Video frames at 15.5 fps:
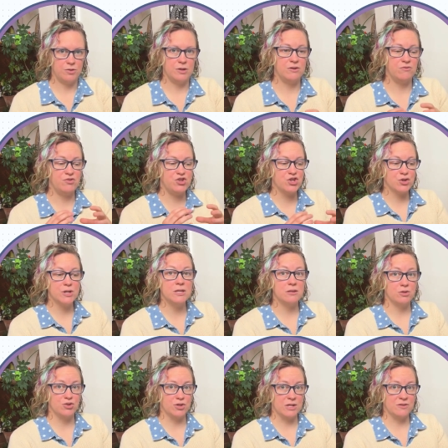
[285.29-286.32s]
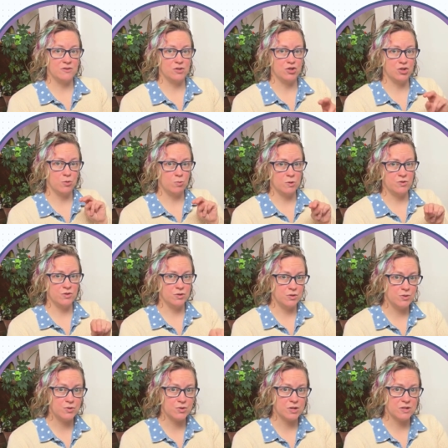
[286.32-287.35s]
you have during the transition, once your user